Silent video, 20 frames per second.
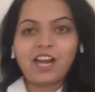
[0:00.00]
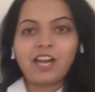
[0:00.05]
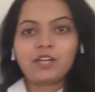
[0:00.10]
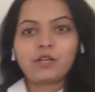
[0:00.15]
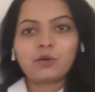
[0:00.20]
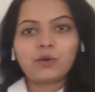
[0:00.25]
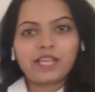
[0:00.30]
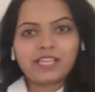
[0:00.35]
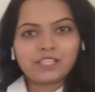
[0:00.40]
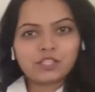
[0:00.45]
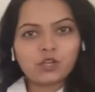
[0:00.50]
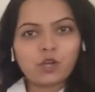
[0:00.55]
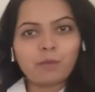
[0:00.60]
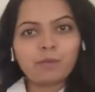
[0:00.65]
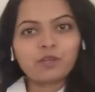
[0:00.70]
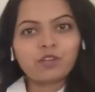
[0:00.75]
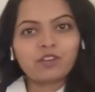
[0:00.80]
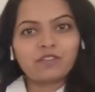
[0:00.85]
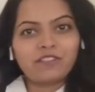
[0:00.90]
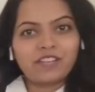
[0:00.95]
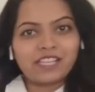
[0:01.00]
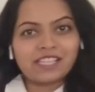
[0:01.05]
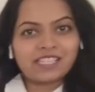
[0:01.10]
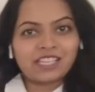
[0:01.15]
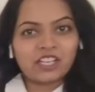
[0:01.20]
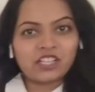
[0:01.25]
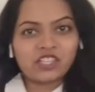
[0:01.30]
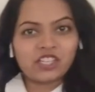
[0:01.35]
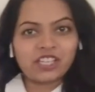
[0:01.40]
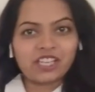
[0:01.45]
Today's topic of
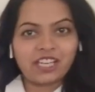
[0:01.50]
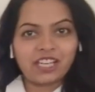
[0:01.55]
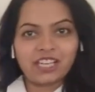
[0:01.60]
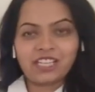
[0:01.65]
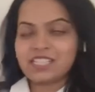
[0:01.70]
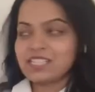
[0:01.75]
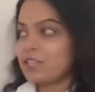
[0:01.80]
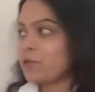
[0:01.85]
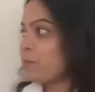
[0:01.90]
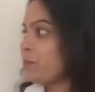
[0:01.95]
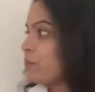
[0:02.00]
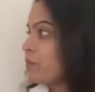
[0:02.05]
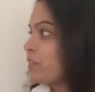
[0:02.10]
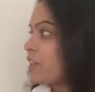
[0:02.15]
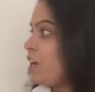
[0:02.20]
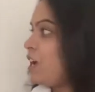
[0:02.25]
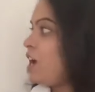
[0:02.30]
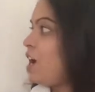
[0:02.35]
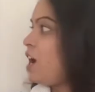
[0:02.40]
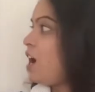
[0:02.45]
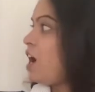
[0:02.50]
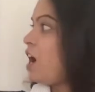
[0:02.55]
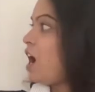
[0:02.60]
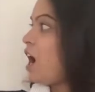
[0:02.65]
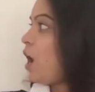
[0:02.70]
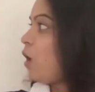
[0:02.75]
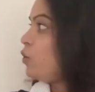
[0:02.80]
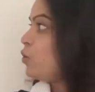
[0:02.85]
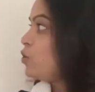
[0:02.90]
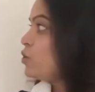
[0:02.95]
discussion is
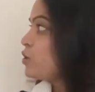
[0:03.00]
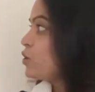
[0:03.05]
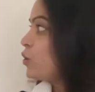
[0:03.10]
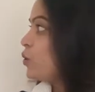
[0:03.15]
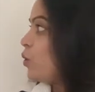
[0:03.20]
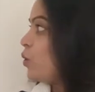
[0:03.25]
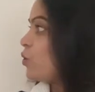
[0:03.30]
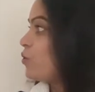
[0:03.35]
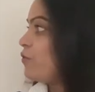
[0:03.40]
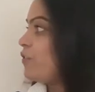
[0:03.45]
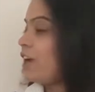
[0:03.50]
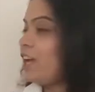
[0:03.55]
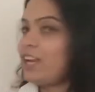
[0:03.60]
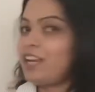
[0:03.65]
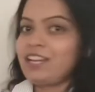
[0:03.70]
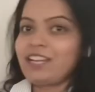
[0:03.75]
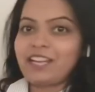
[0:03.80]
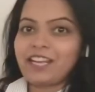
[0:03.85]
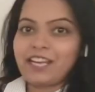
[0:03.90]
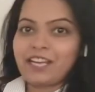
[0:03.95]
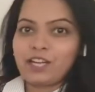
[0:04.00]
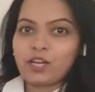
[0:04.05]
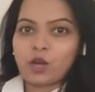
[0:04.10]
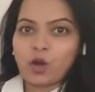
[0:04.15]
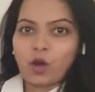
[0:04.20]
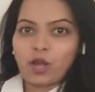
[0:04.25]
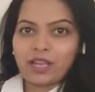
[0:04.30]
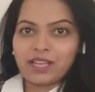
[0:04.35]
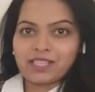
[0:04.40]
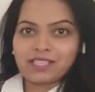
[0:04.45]
how to score well in
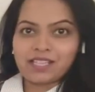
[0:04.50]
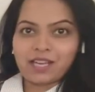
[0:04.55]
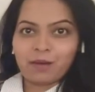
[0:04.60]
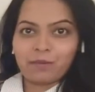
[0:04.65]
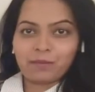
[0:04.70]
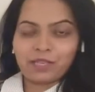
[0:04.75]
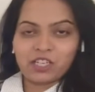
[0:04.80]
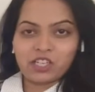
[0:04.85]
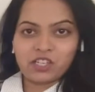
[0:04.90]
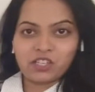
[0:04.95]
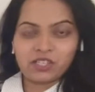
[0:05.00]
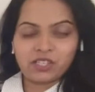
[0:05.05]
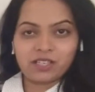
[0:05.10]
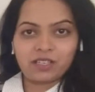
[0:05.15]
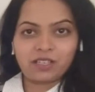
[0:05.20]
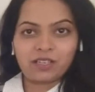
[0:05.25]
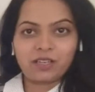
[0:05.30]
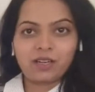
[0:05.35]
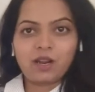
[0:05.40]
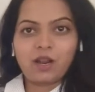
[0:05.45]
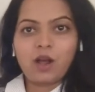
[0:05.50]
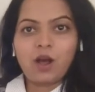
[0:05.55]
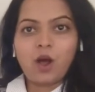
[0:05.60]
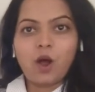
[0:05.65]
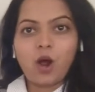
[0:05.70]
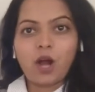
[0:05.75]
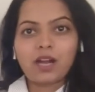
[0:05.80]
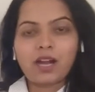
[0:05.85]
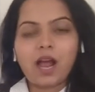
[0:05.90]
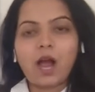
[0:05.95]
law examination or
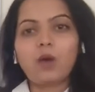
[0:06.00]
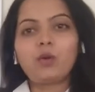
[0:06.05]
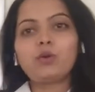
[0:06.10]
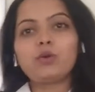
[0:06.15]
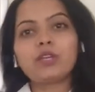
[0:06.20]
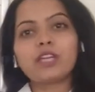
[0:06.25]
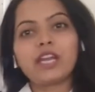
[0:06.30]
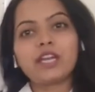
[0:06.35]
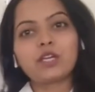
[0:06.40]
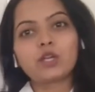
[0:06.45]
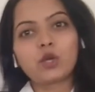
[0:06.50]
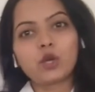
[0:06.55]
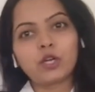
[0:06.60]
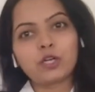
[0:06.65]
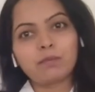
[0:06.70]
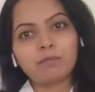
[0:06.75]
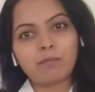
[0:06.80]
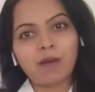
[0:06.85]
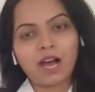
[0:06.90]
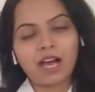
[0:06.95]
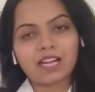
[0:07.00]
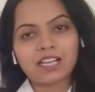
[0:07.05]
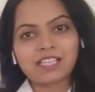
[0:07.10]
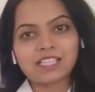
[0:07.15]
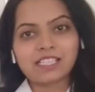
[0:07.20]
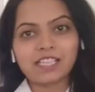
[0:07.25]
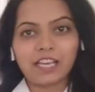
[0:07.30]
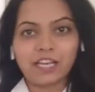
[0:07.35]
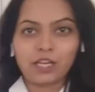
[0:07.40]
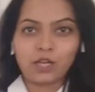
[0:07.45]
how to get good marks
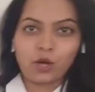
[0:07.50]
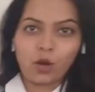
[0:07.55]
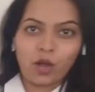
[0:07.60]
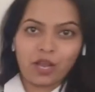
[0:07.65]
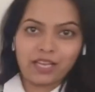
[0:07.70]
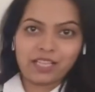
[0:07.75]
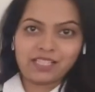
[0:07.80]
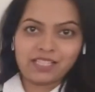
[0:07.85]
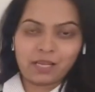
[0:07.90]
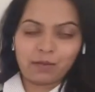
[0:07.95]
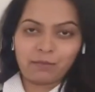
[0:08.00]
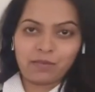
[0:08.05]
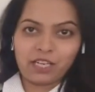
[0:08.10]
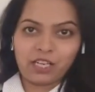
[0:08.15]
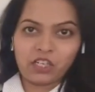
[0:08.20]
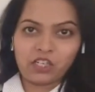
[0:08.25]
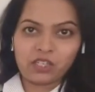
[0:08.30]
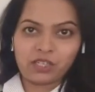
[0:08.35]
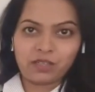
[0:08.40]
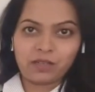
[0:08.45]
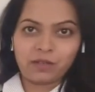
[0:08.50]
in law examination.